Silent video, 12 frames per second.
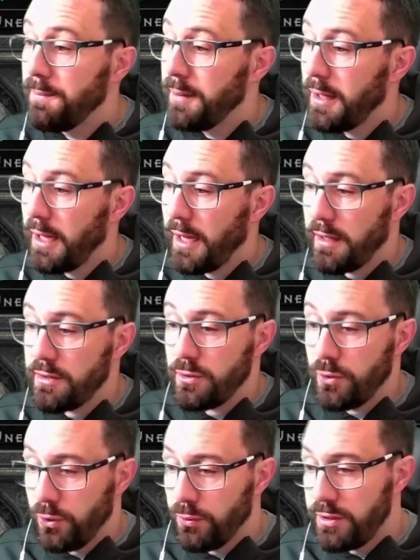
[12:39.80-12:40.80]
It has
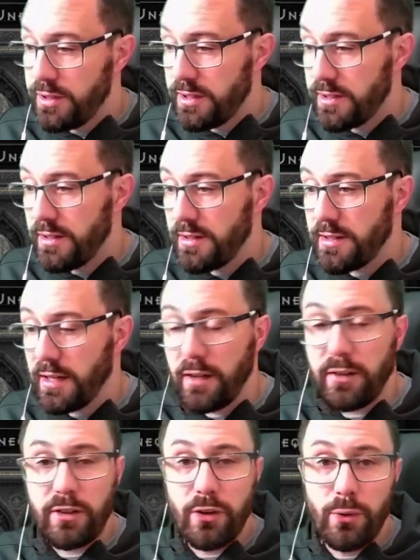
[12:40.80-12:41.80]
all resistance
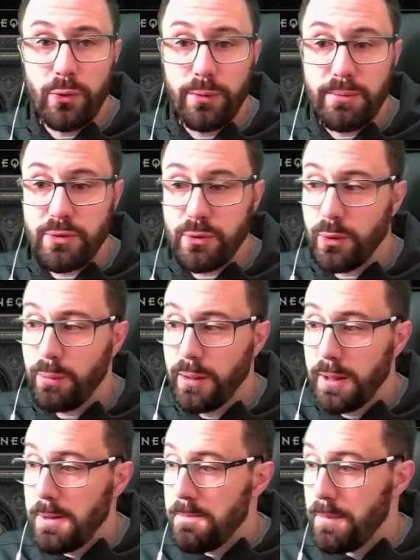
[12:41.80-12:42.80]
and cold absorb,
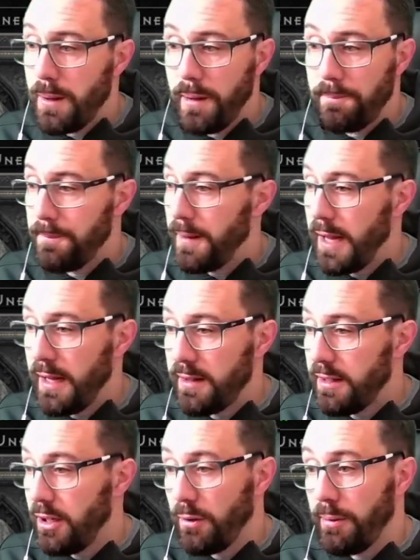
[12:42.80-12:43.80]
but
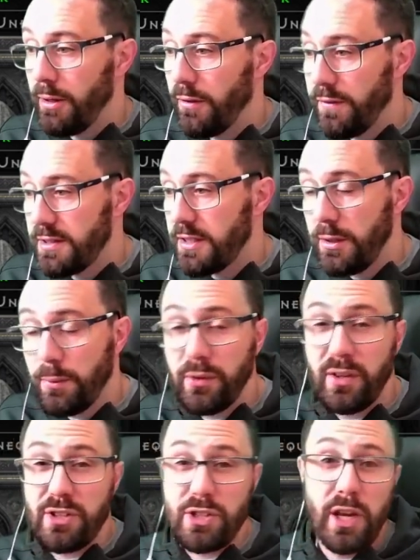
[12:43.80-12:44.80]
anything, I mean, obviously you
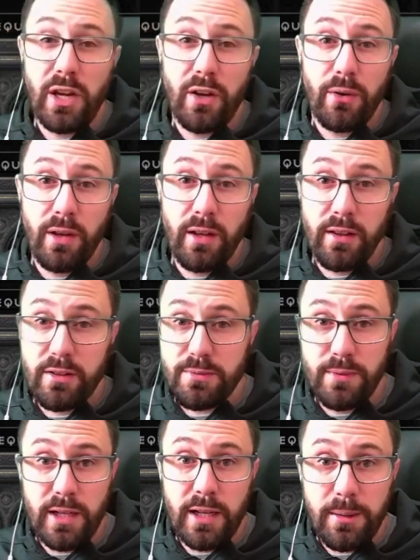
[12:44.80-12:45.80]
want a Shaco here, that's
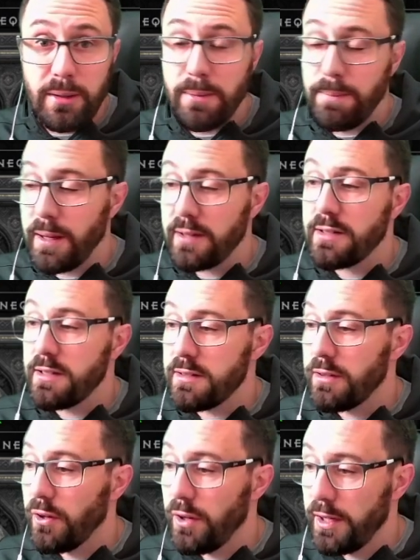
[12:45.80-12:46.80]
really your best in
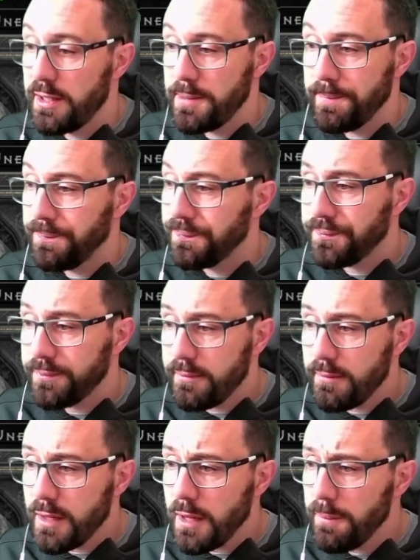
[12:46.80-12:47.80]
slot item,
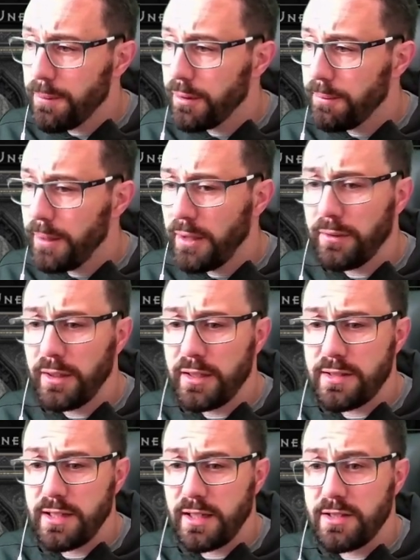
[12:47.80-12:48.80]
but being
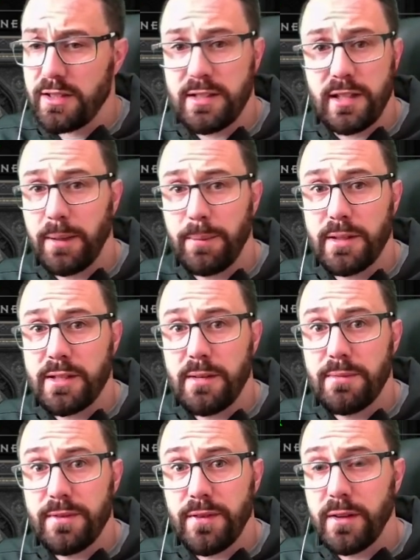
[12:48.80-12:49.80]
realistic, it's going to take a bit of
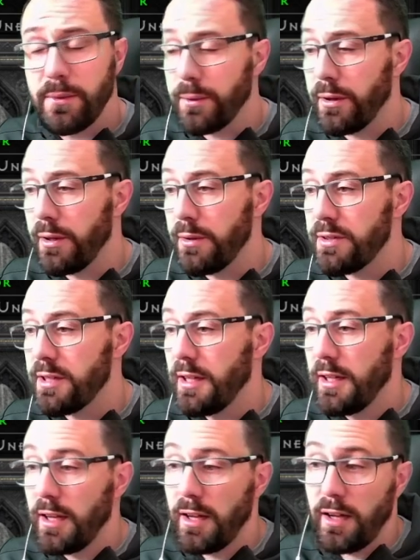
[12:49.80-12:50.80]
time to find one of those,
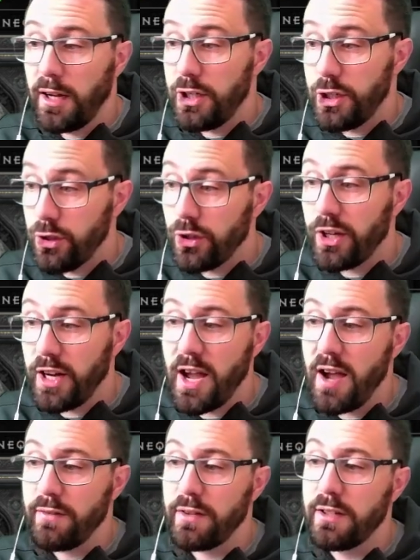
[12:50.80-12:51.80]
and you're not going to
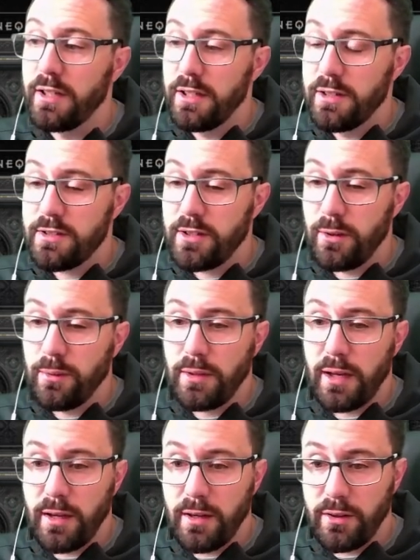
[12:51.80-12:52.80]
have it. So
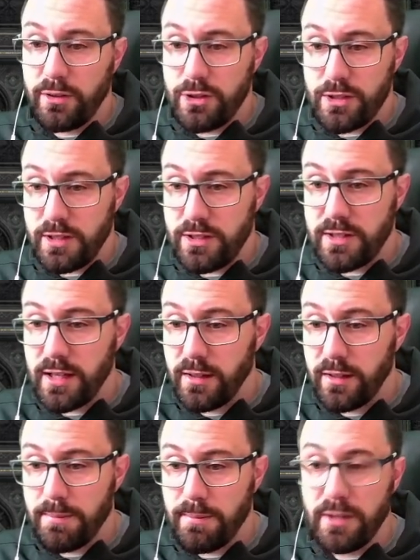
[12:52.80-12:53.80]
either just a
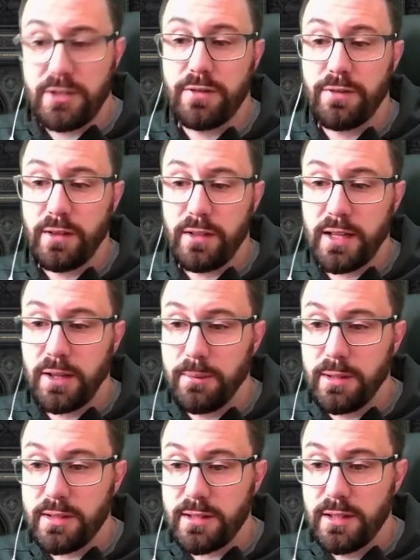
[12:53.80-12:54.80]
standard magic find
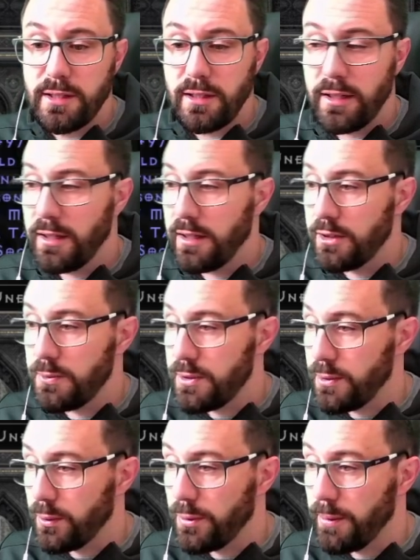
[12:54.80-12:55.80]
helmet, as we
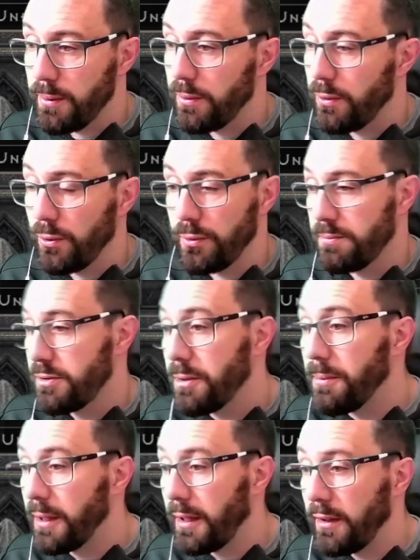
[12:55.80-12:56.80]
talked about, or
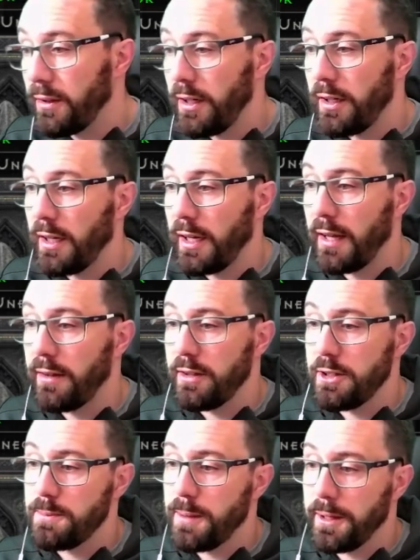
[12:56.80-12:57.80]
something that you can get that
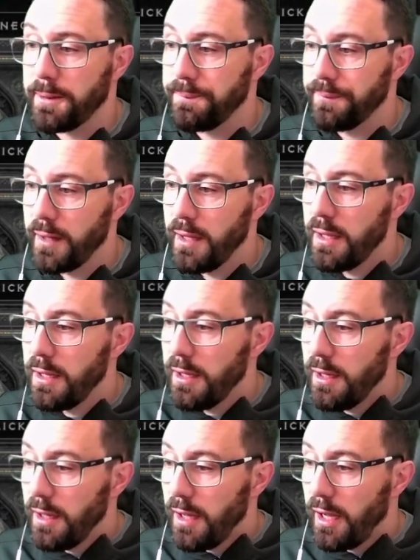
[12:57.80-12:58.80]
is better.
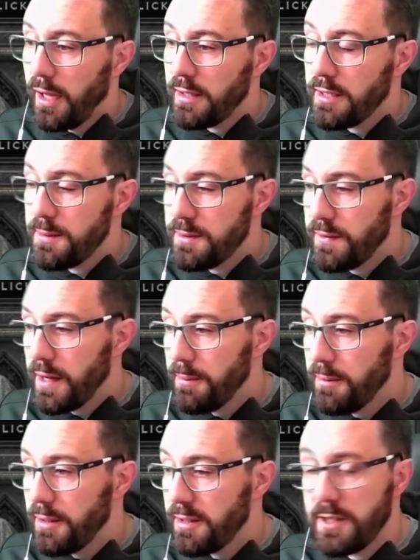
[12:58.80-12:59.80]
In terms of
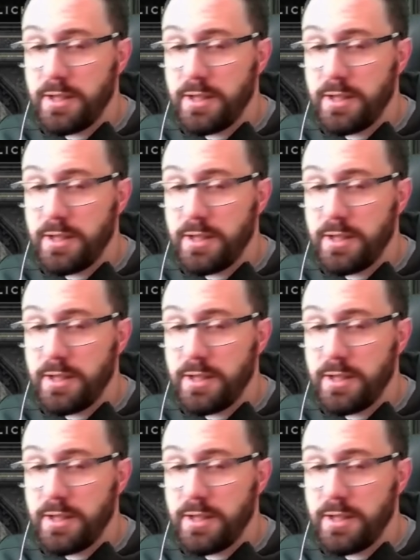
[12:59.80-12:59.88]
amulets, this is